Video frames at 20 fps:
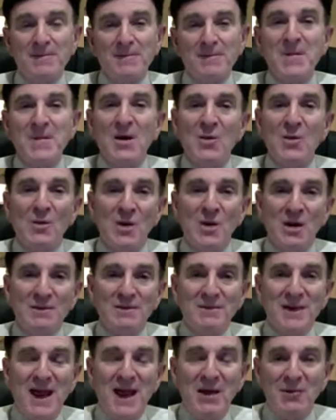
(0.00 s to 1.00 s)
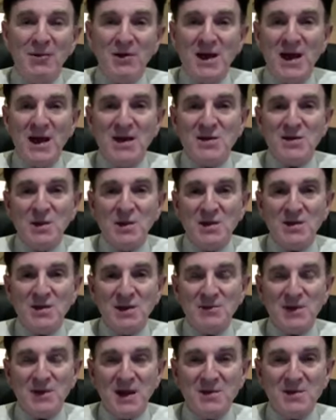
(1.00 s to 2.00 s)
Well, nowadays, we
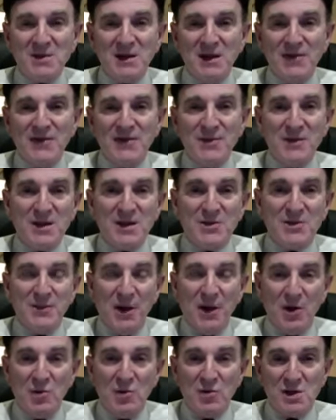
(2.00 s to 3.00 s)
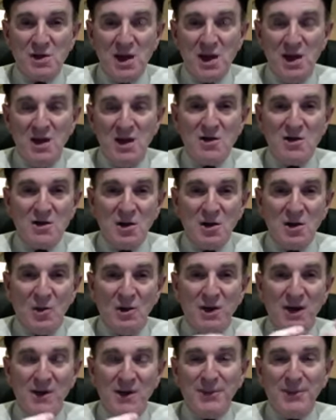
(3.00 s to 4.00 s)
sometimes leave them exposed. So when
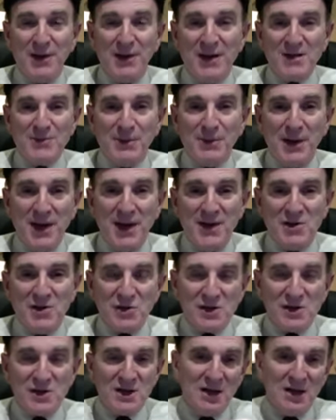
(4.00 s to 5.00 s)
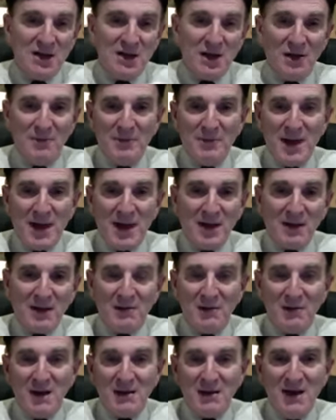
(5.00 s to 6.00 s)
the implant's placed, you'll see a little metal
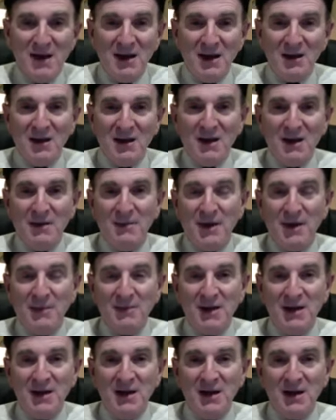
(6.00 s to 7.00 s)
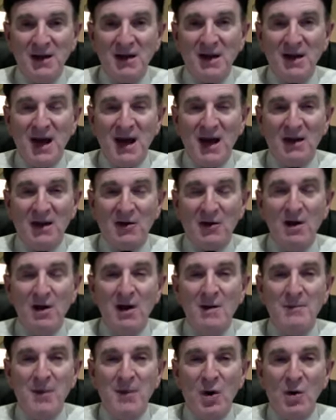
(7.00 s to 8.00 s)
healing abutment, healing collar
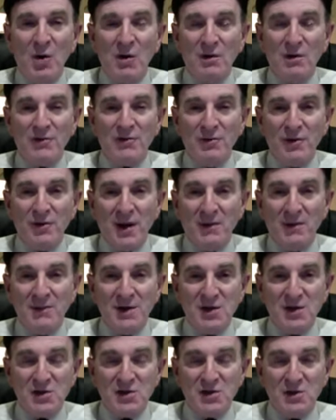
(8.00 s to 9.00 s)
poking through the gum tissue.